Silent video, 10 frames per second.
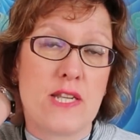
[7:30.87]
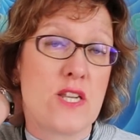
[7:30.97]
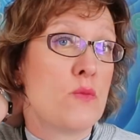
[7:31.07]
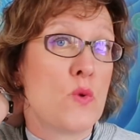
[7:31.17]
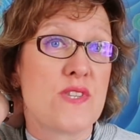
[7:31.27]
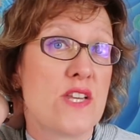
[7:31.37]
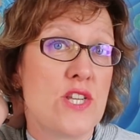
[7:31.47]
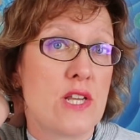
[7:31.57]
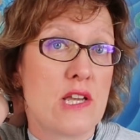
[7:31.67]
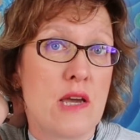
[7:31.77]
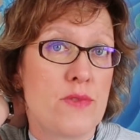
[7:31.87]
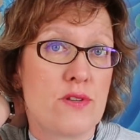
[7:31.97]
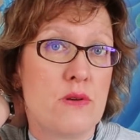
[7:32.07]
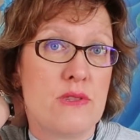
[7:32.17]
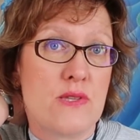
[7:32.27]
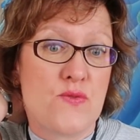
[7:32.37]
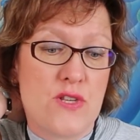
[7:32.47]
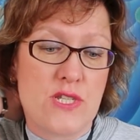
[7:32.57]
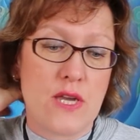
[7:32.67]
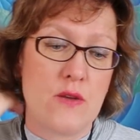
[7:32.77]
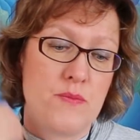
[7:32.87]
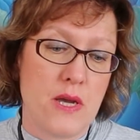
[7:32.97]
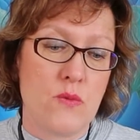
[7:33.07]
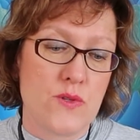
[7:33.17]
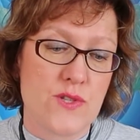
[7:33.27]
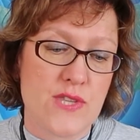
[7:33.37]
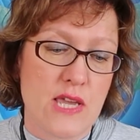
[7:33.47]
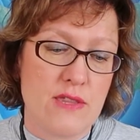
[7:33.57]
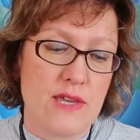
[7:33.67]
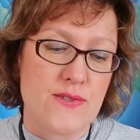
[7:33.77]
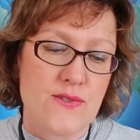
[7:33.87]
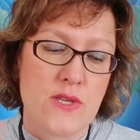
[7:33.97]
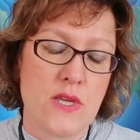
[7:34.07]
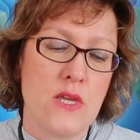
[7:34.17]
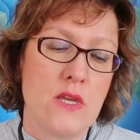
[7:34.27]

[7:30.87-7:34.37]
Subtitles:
I don't know what's actually going to come through in this video, but I want to say this.